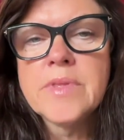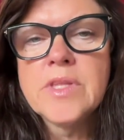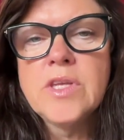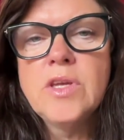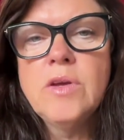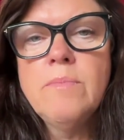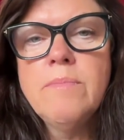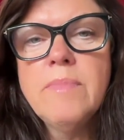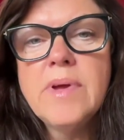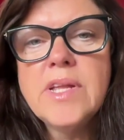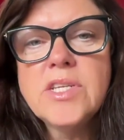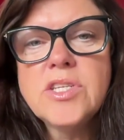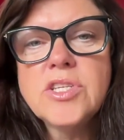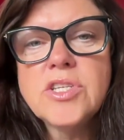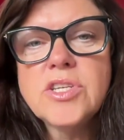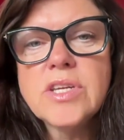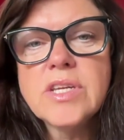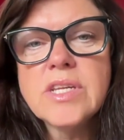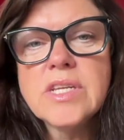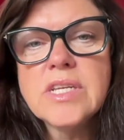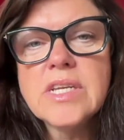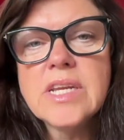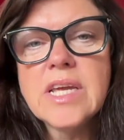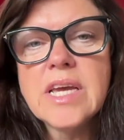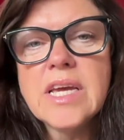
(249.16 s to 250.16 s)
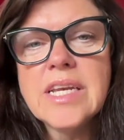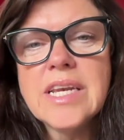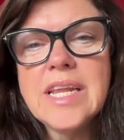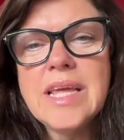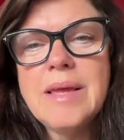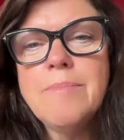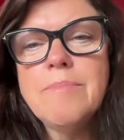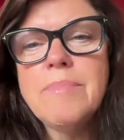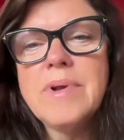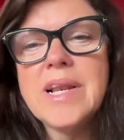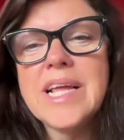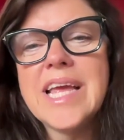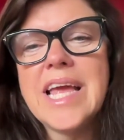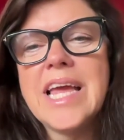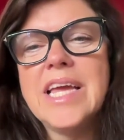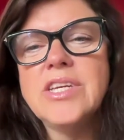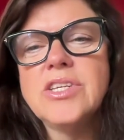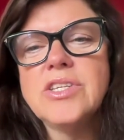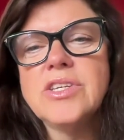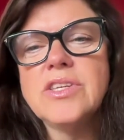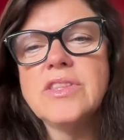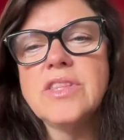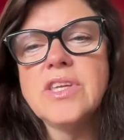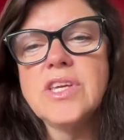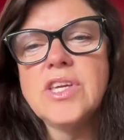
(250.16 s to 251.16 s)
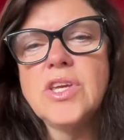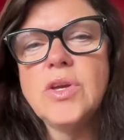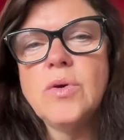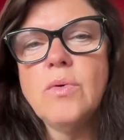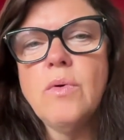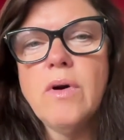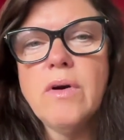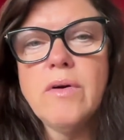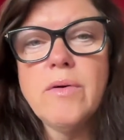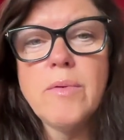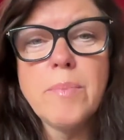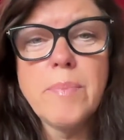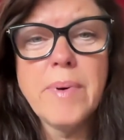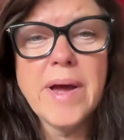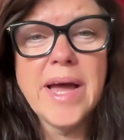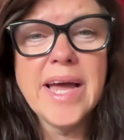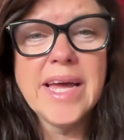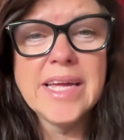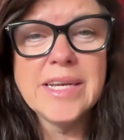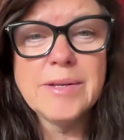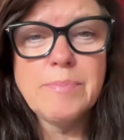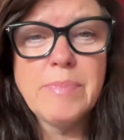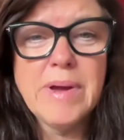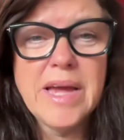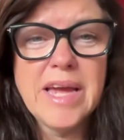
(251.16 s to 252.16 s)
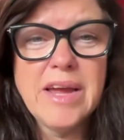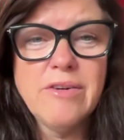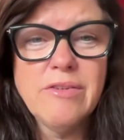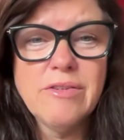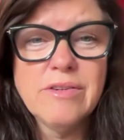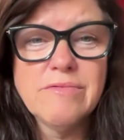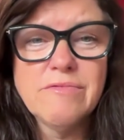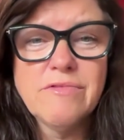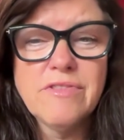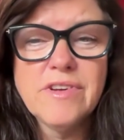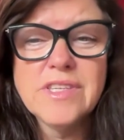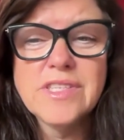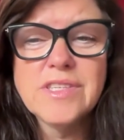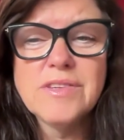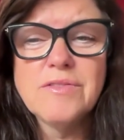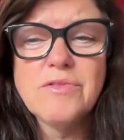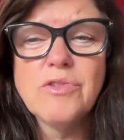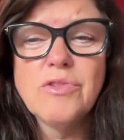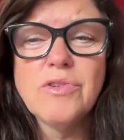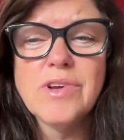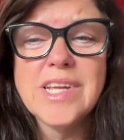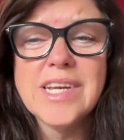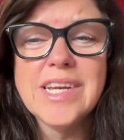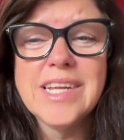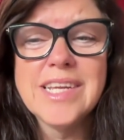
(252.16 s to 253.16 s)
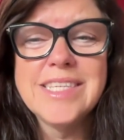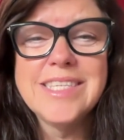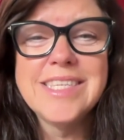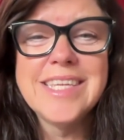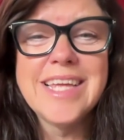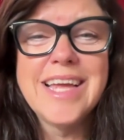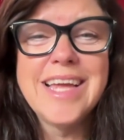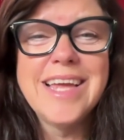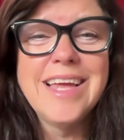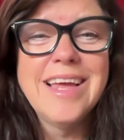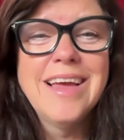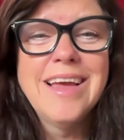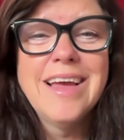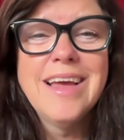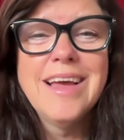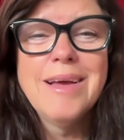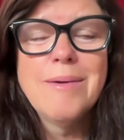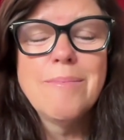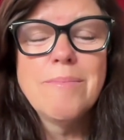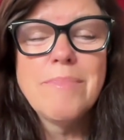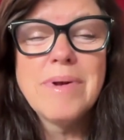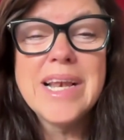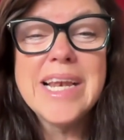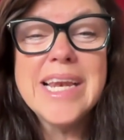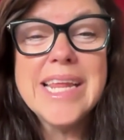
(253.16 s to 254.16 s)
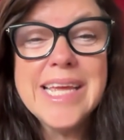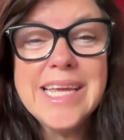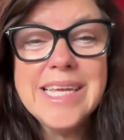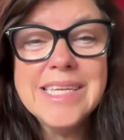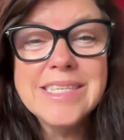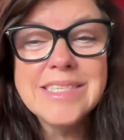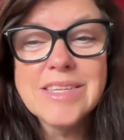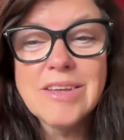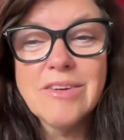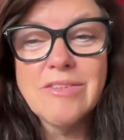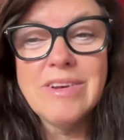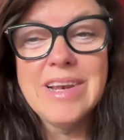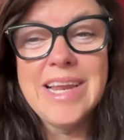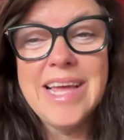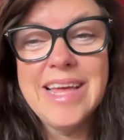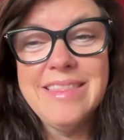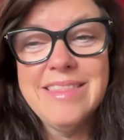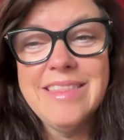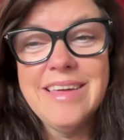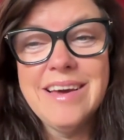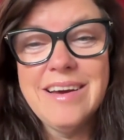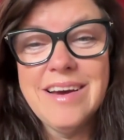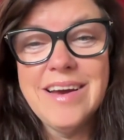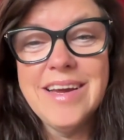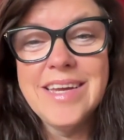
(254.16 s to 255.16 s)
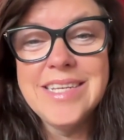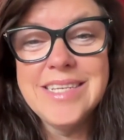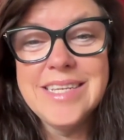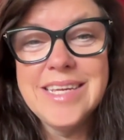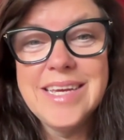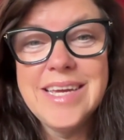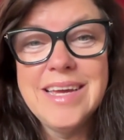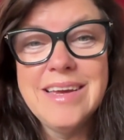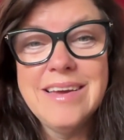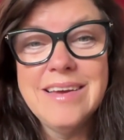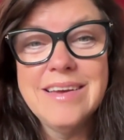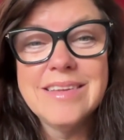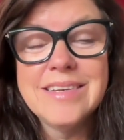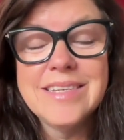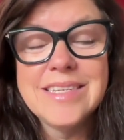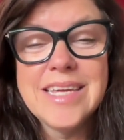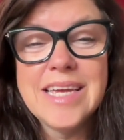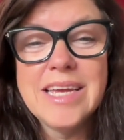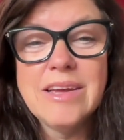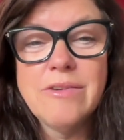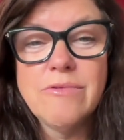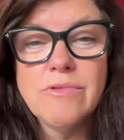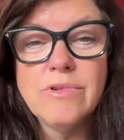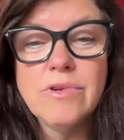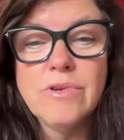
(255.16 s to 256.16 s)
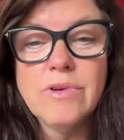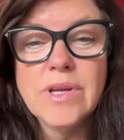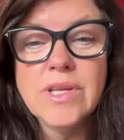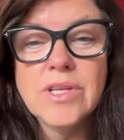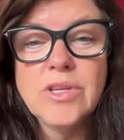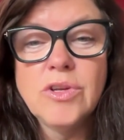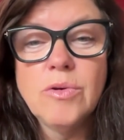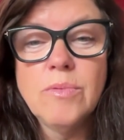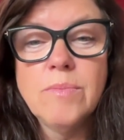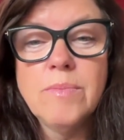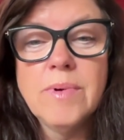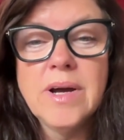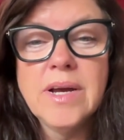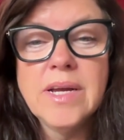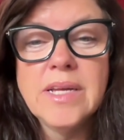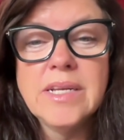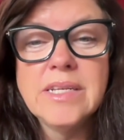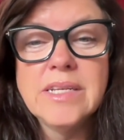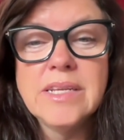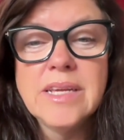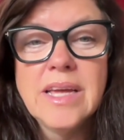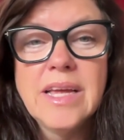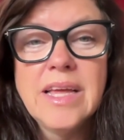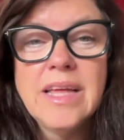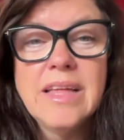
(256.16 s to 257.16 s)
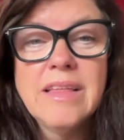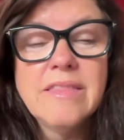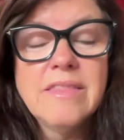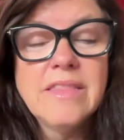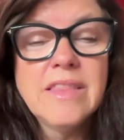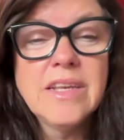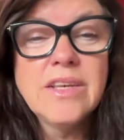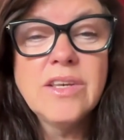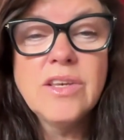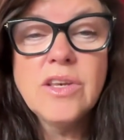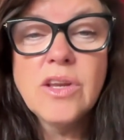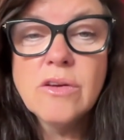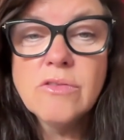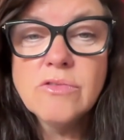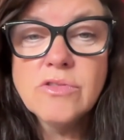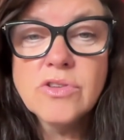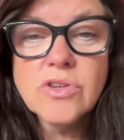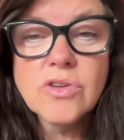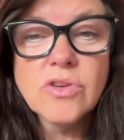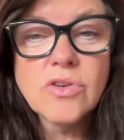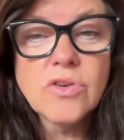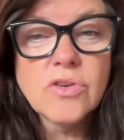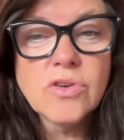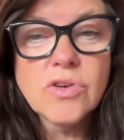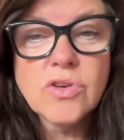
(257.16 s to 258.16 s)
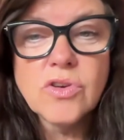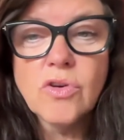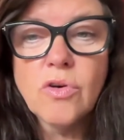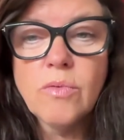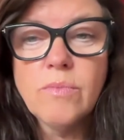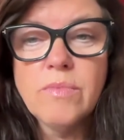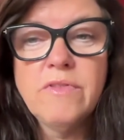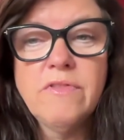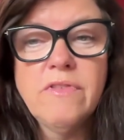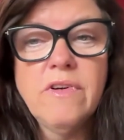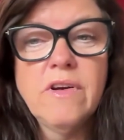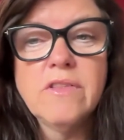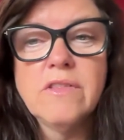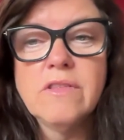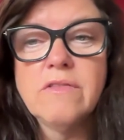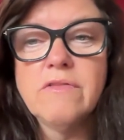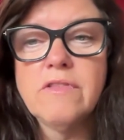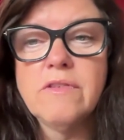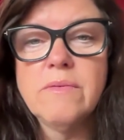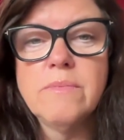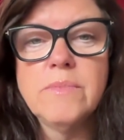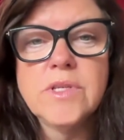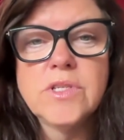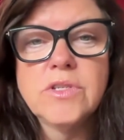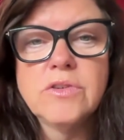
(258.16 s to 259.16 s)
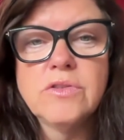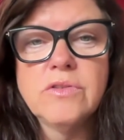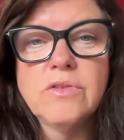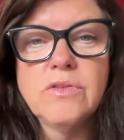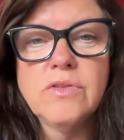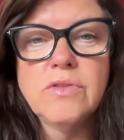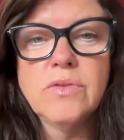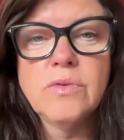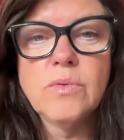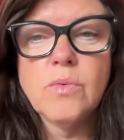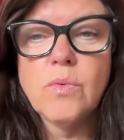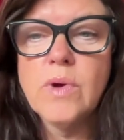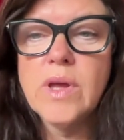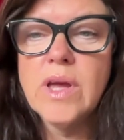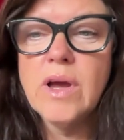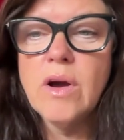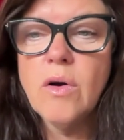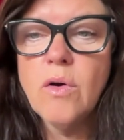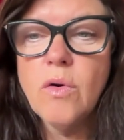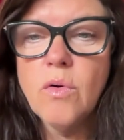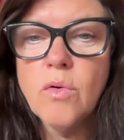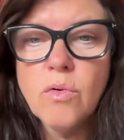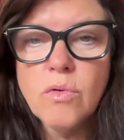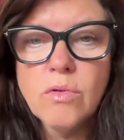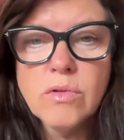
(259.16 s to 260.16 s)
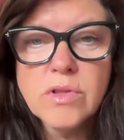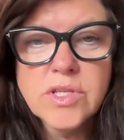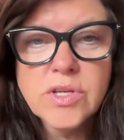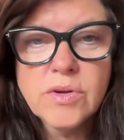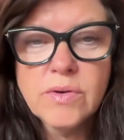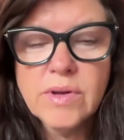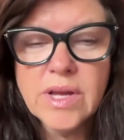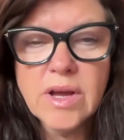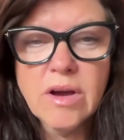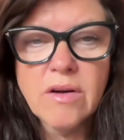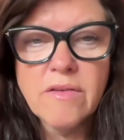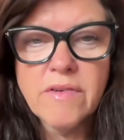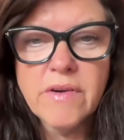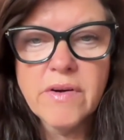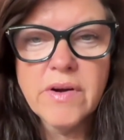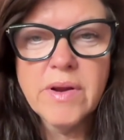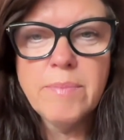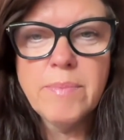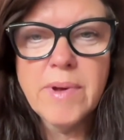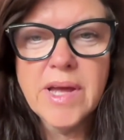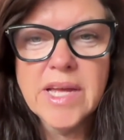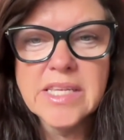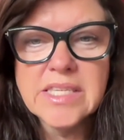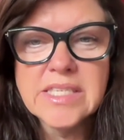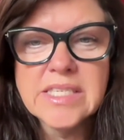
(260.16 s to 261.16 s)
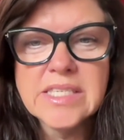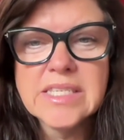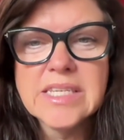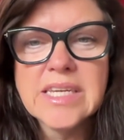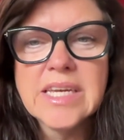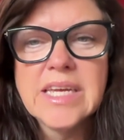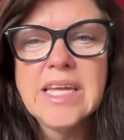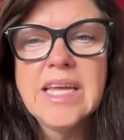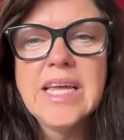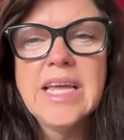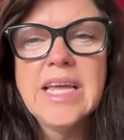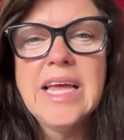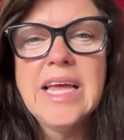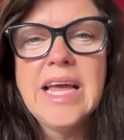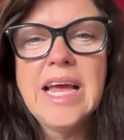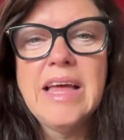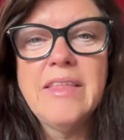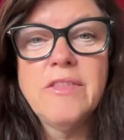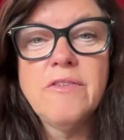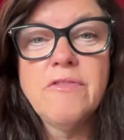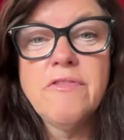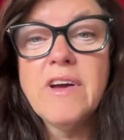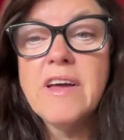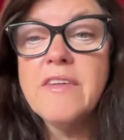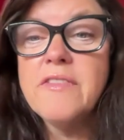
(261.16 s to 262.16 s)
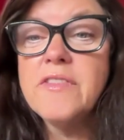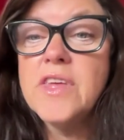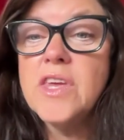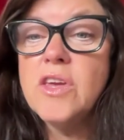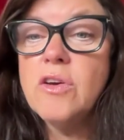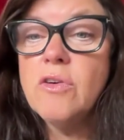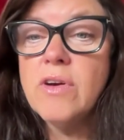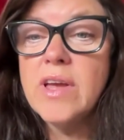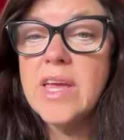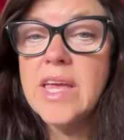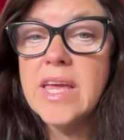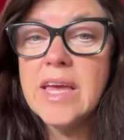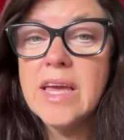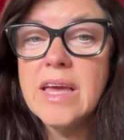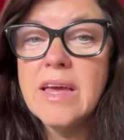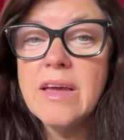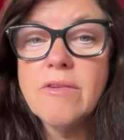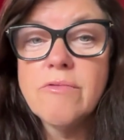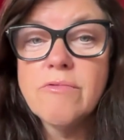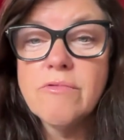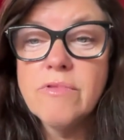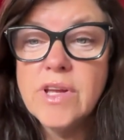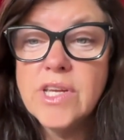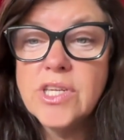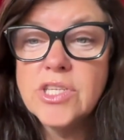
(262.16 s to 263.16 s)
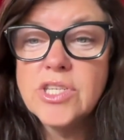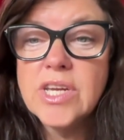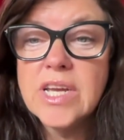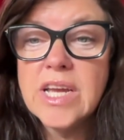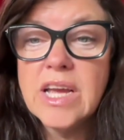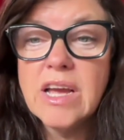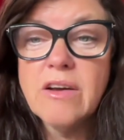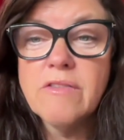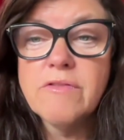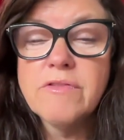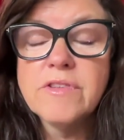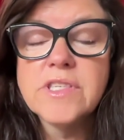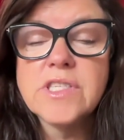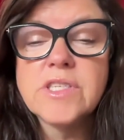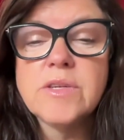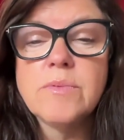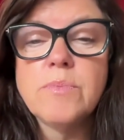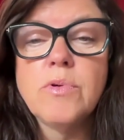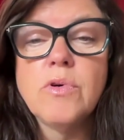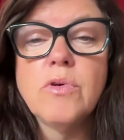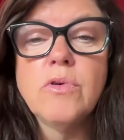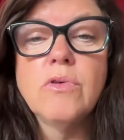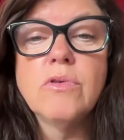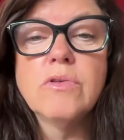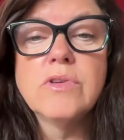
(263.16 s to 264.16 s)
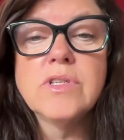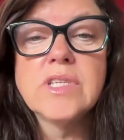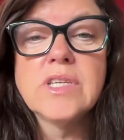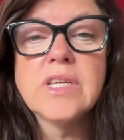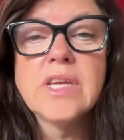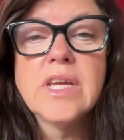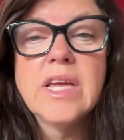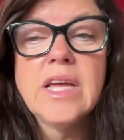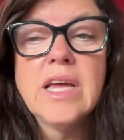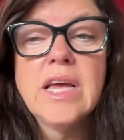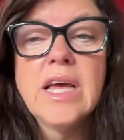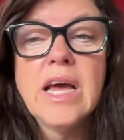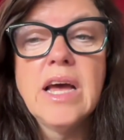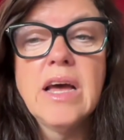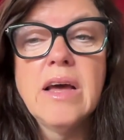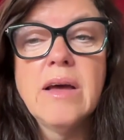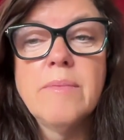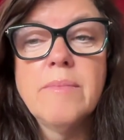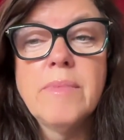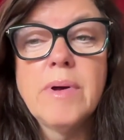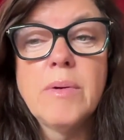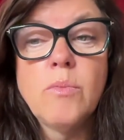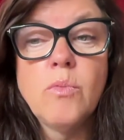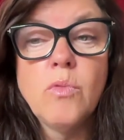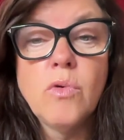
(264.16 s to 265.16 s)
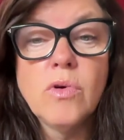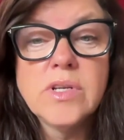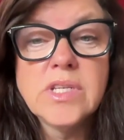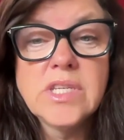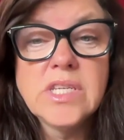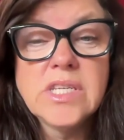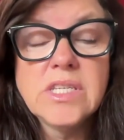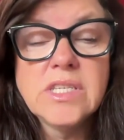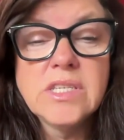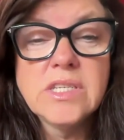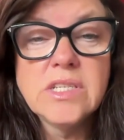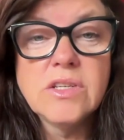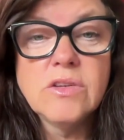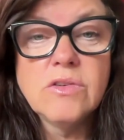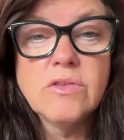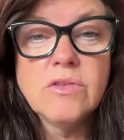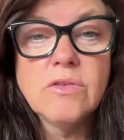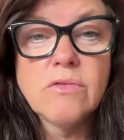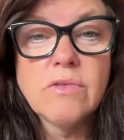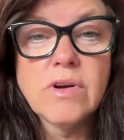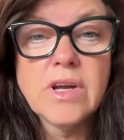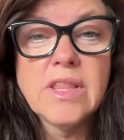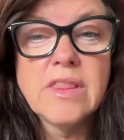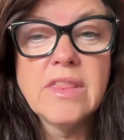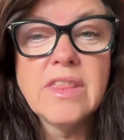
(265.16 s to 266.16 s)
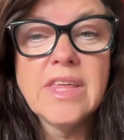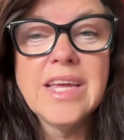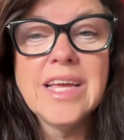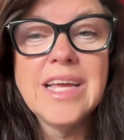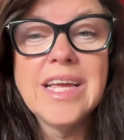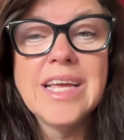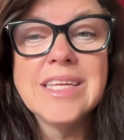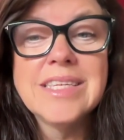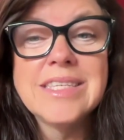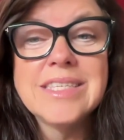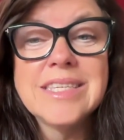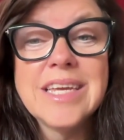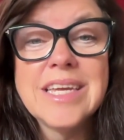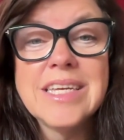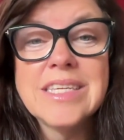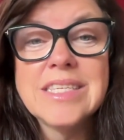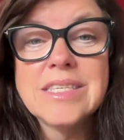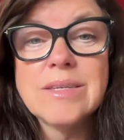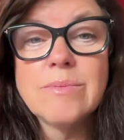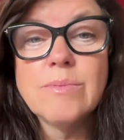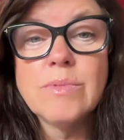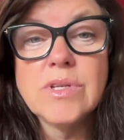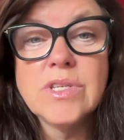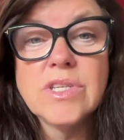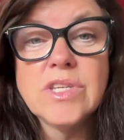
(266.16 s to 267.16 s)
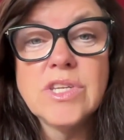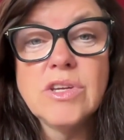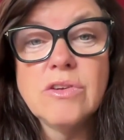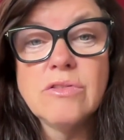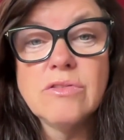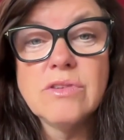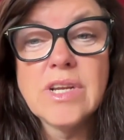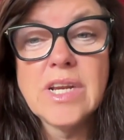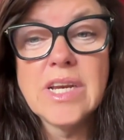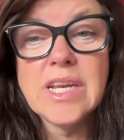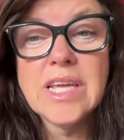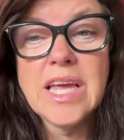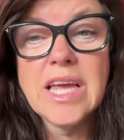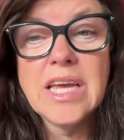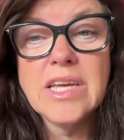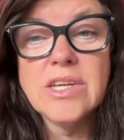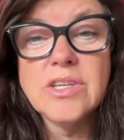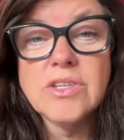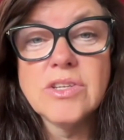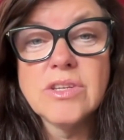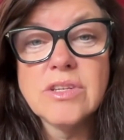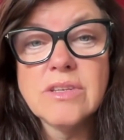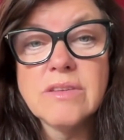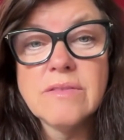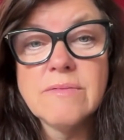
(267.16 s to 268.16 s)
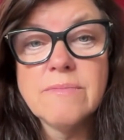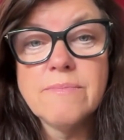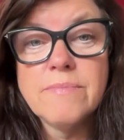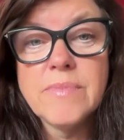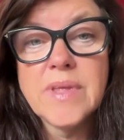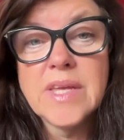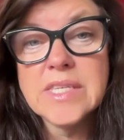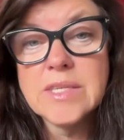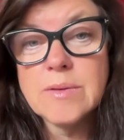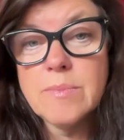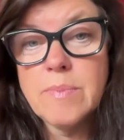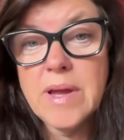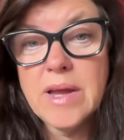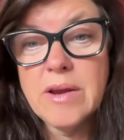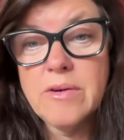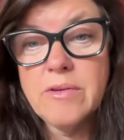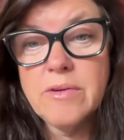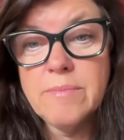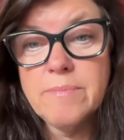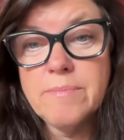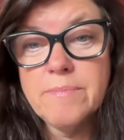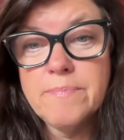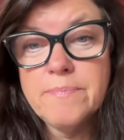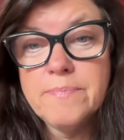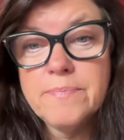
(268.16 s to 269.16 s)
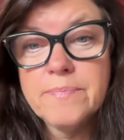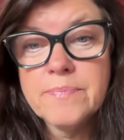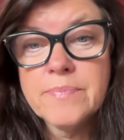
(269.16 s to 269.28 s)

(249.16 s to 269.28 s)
You mentioned an implication that you are a bad parent. First of all, can I say, please don't let that idea take root in your mind. The notion could not be further from the truth. We are all doing our very best. And the fact that you're here reaching out for support and wanting to do the right thing is testament to your dedication as a parent.